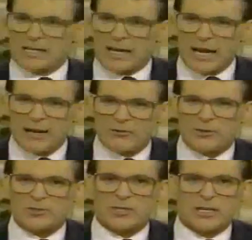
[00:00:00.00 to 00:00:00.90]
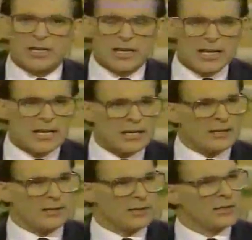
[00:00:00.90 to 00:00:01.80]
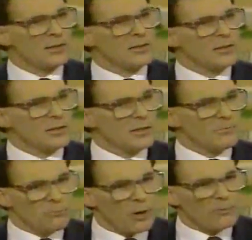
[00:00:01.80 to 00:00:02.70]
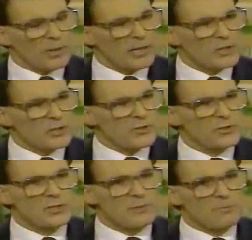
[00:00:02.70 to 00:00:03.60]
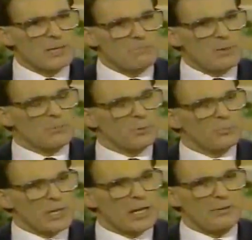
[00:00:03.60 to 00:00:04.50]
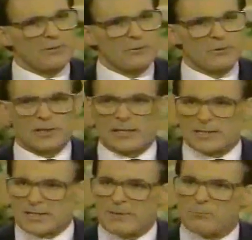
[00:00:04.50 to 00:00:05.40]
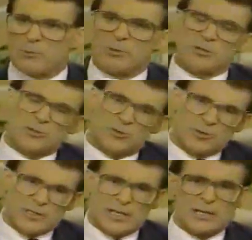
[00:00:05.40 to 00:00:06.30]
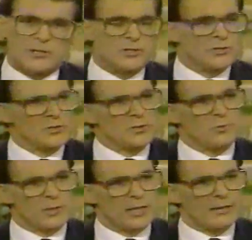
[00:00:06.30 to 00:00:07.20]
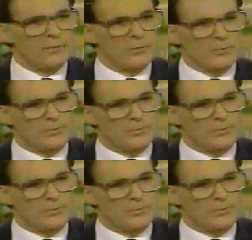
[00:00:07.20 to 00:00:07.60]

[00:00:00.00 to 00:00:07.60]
inherent in populations that make people behave differently in temperament or intelligence or what have you.